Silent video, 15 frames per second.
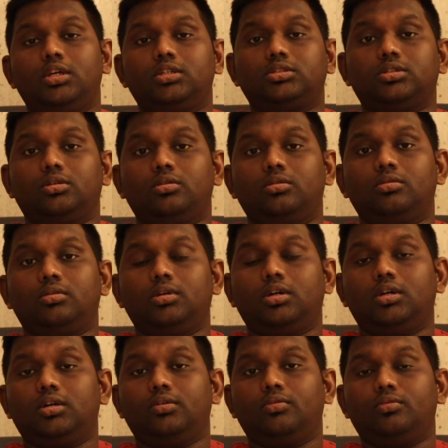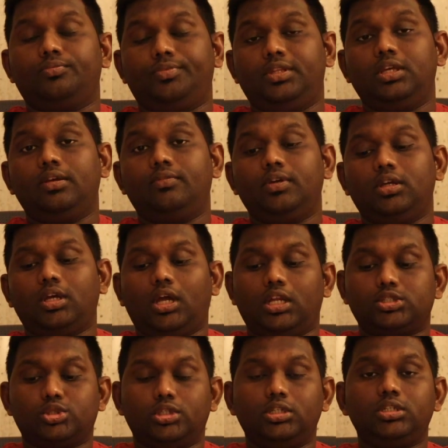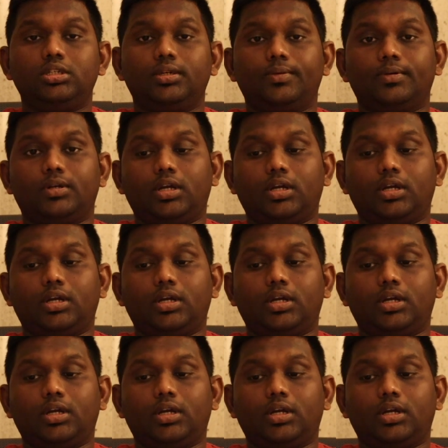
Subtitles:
So they were actually